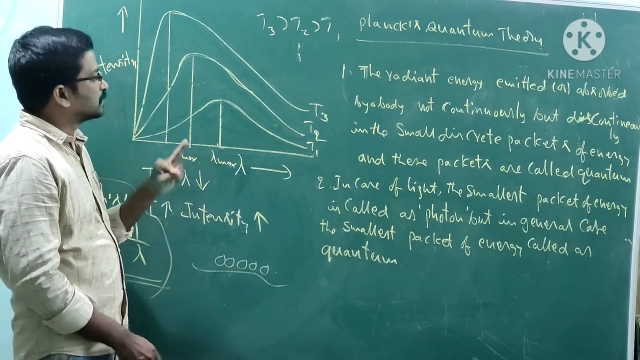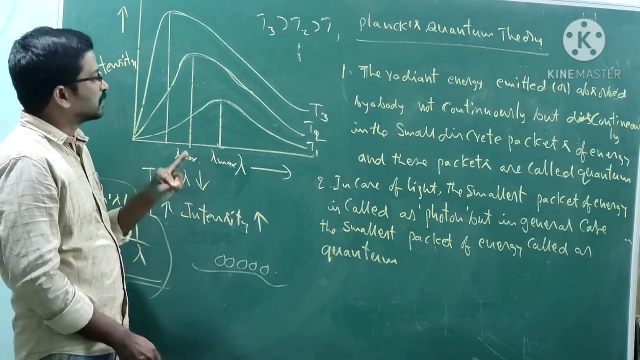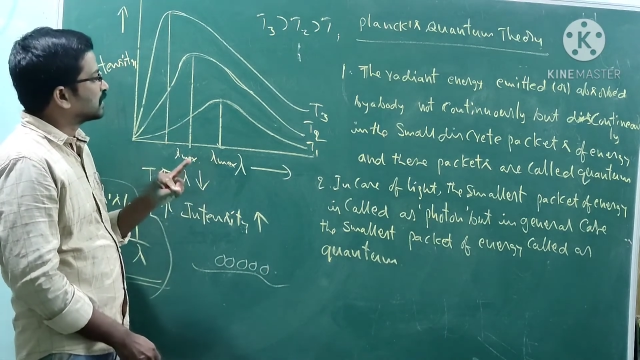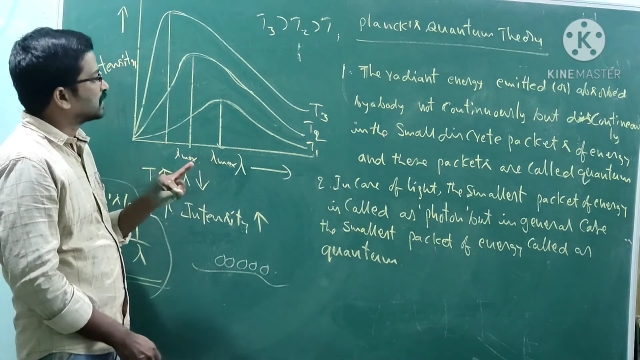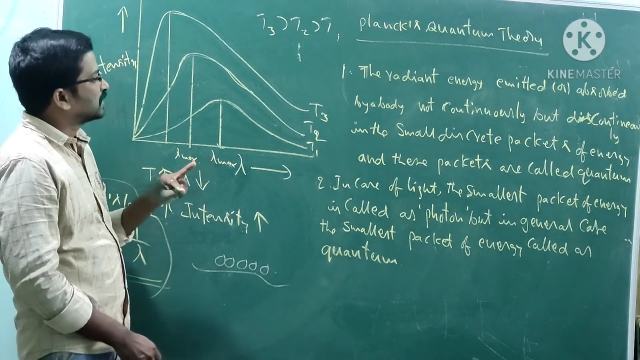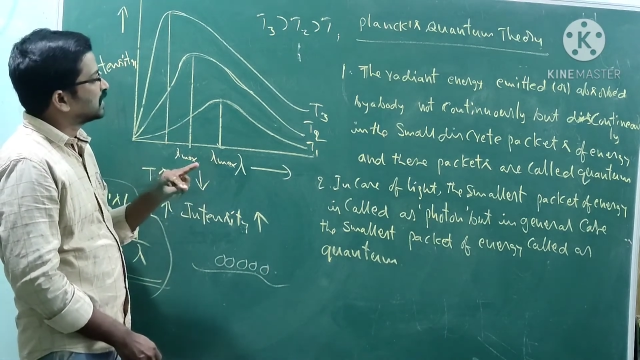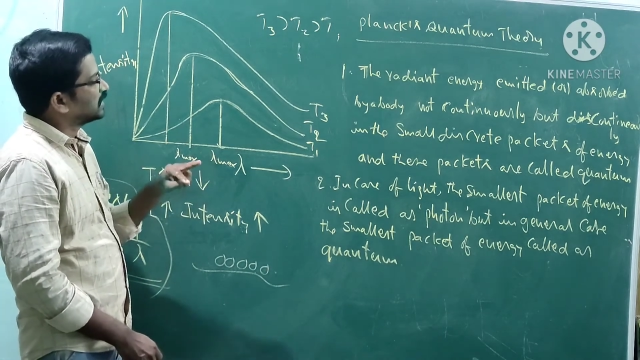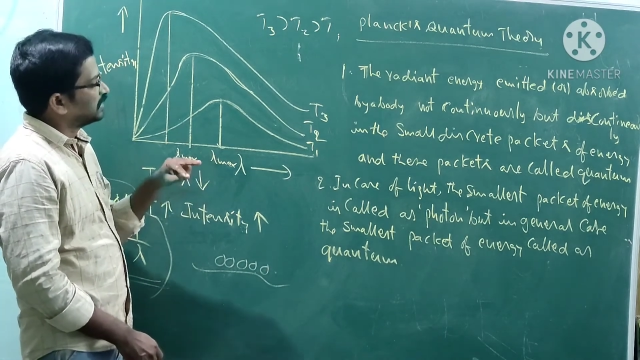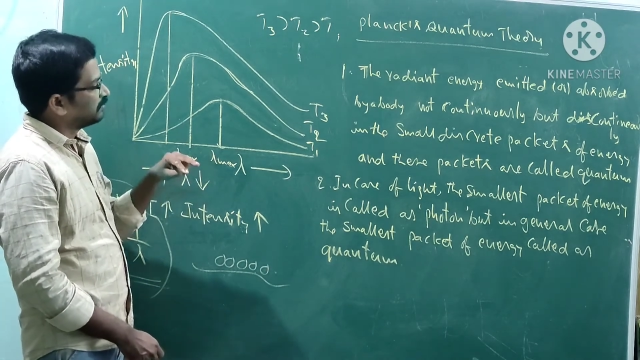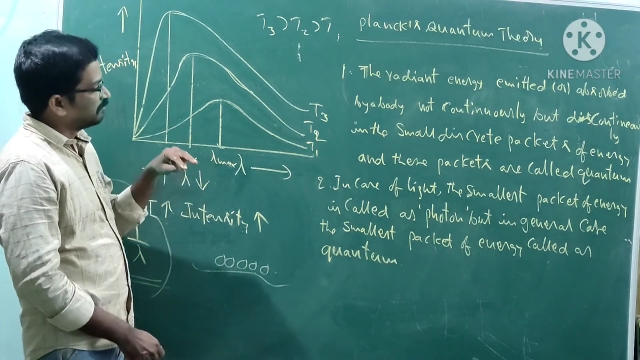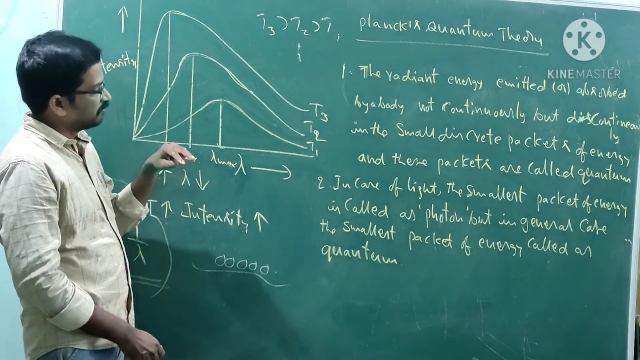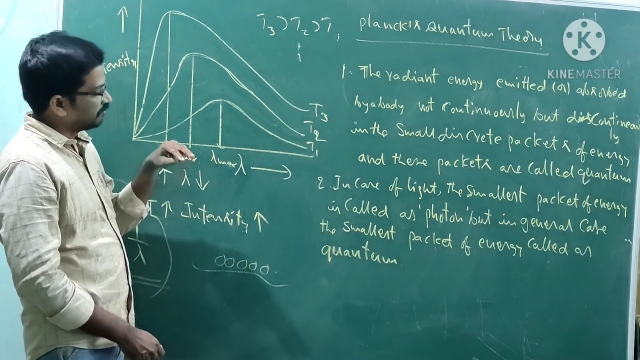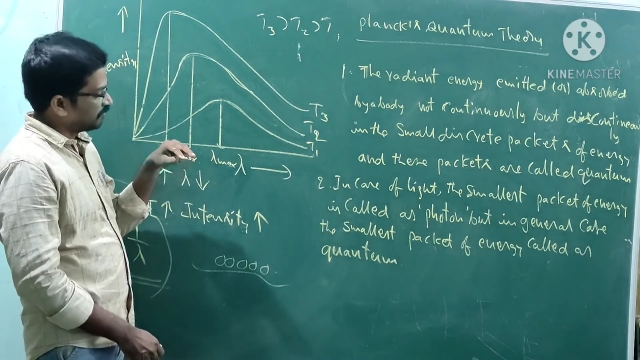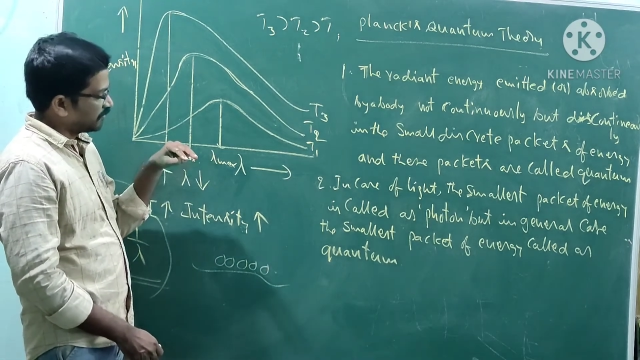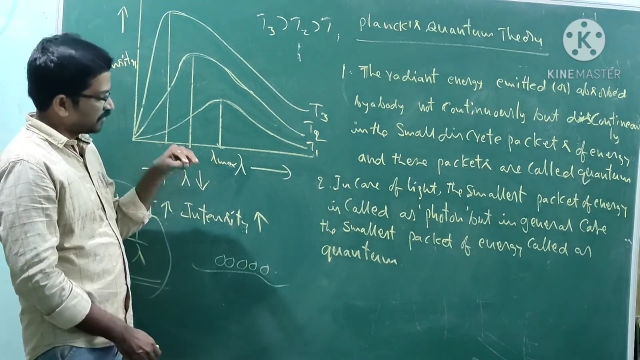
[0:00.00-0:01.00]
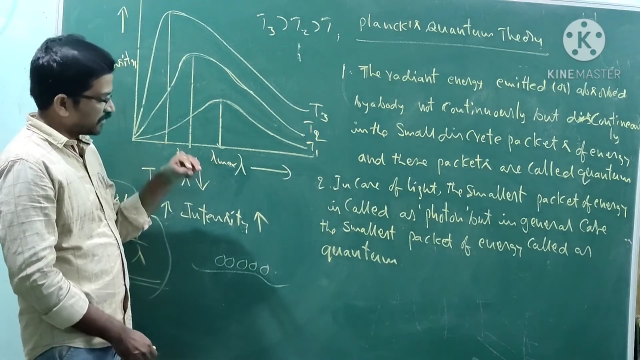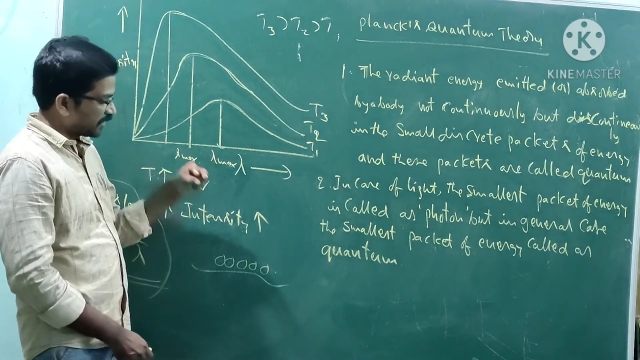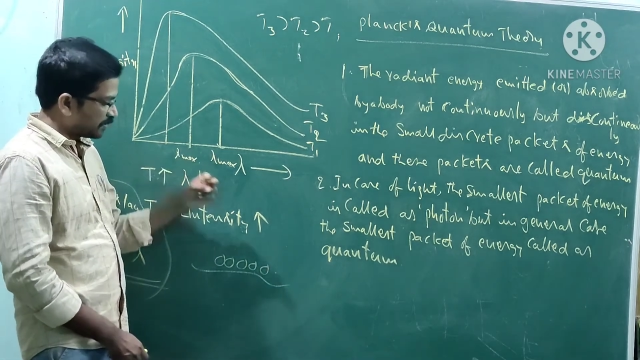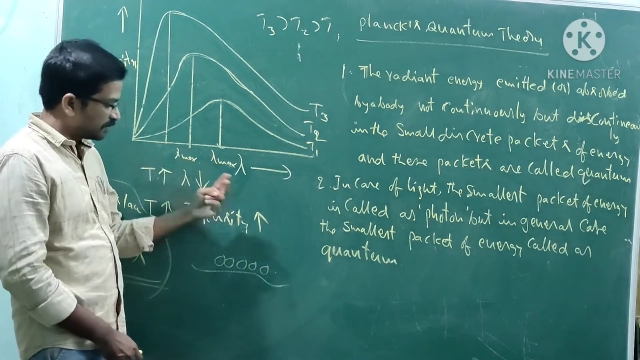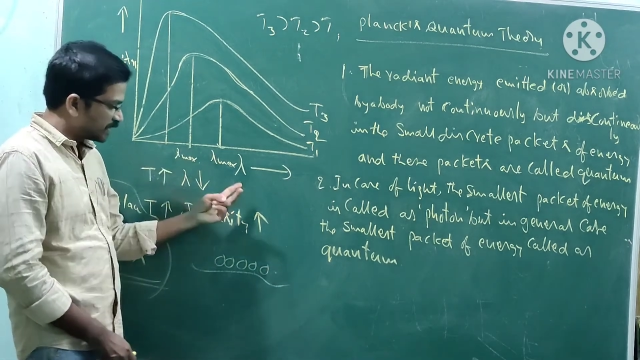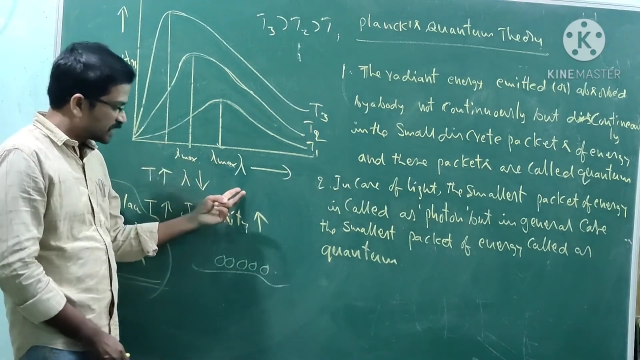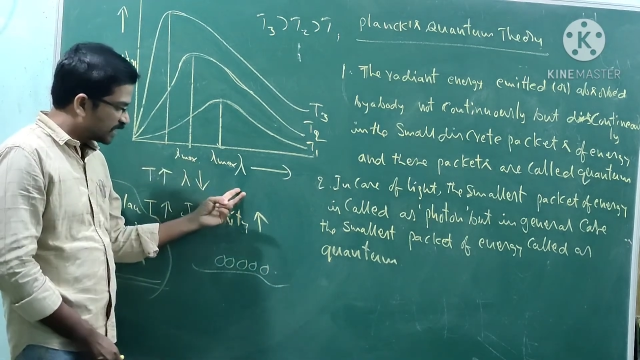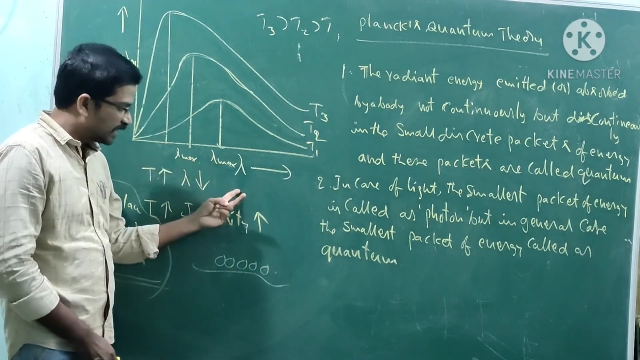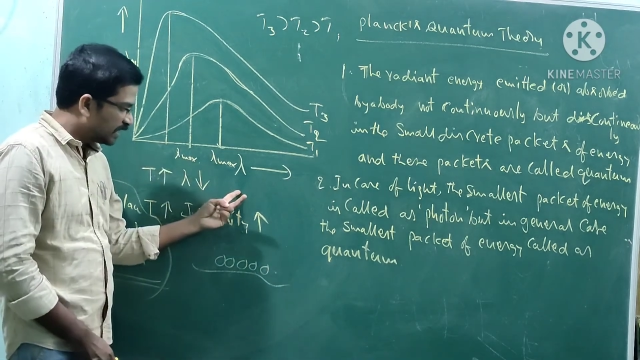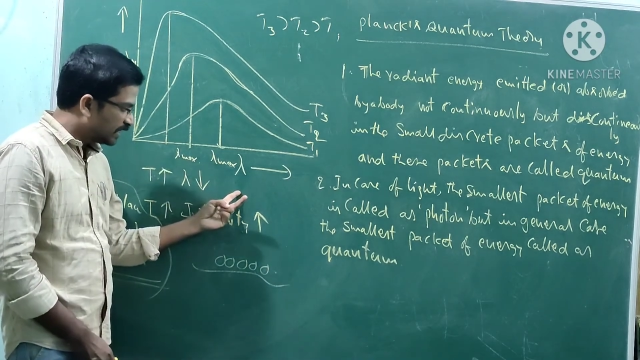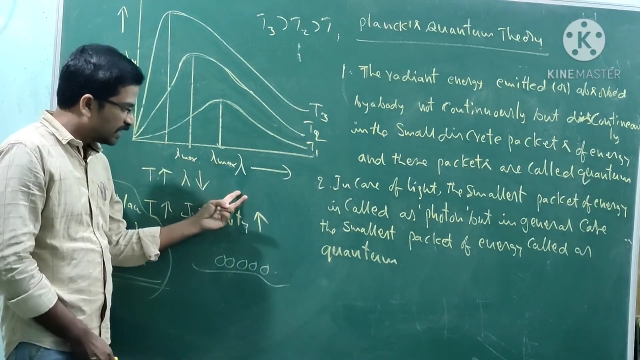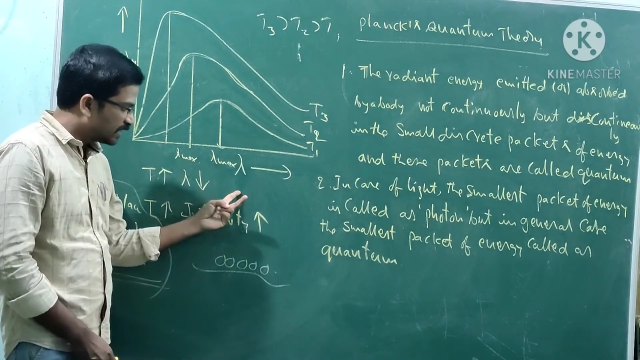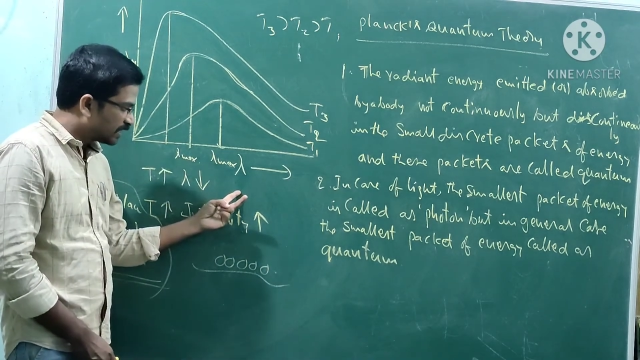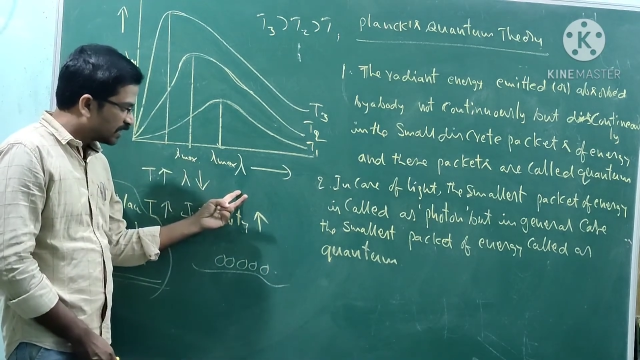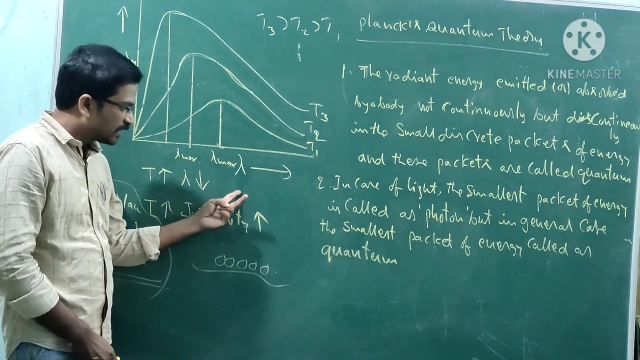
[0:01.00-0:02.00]
present in
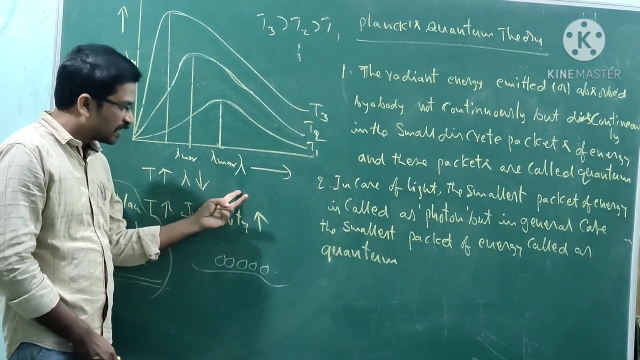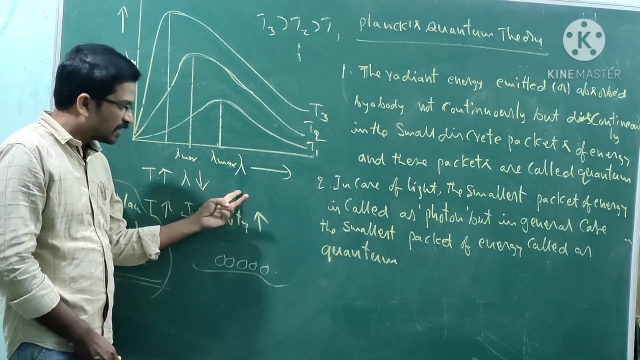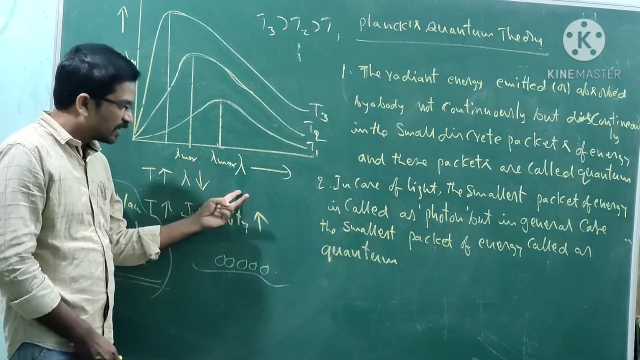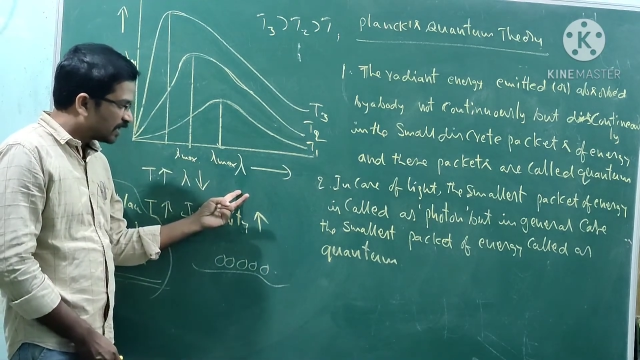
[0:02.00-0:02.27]
chemistry